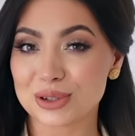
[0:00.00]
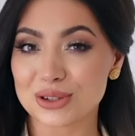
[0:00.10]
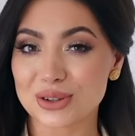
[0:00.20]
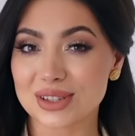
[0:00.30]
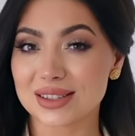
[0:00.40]
you
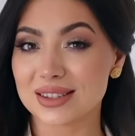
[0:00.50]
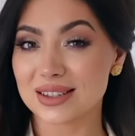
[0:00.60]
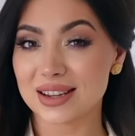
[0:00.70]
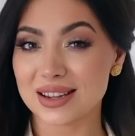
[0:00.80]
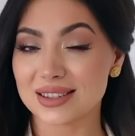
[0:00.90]
enjoyed
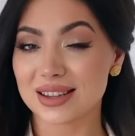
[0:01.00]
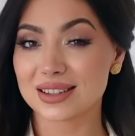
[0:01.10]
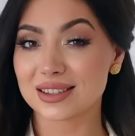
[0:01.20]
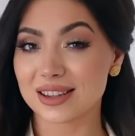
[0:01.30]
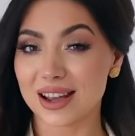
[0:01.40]
today's
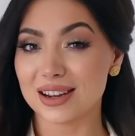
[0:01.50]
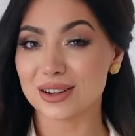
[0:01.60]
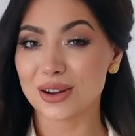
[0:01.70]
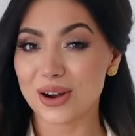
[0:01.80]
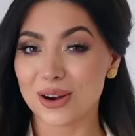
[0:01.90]

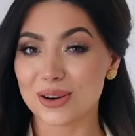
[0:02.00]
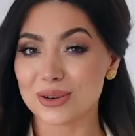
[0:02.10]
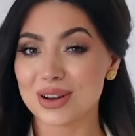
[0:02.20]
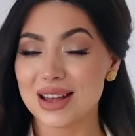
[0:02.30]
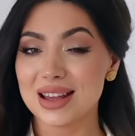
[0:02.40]
styling
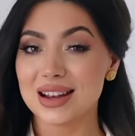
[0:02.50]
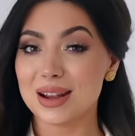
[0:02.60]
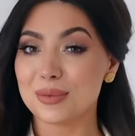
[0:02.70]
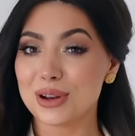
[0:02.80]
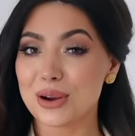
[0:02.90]
haul.
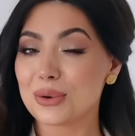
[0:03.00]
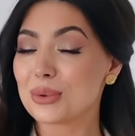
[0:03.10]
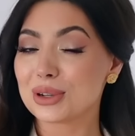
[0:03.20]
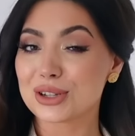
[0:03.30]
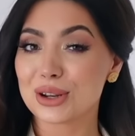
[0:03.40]
Let me know
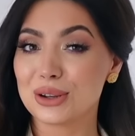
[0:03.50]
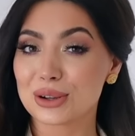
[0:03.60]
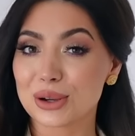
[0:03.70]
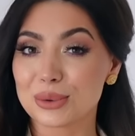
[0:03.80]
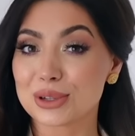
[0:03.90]
which
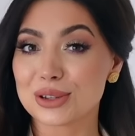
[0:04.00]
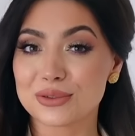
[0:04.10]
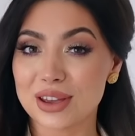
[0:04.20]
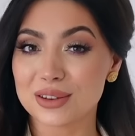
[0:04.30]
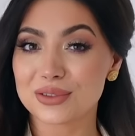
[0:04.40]
look was your
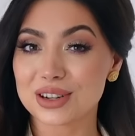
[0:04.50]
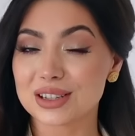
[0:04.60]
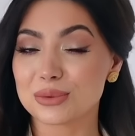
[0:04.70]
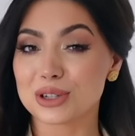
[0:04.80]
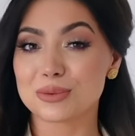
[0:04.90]

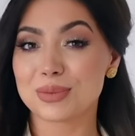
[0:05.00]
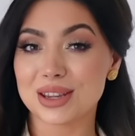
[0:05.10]
favorite, which